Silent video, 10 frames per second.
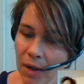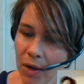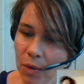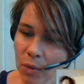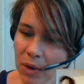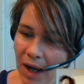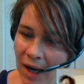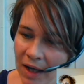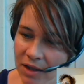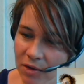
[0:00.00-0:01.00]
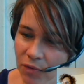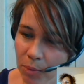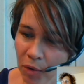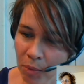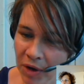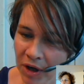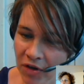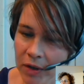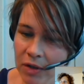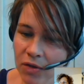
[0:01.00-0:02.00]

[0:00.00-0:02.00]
who will ask for permission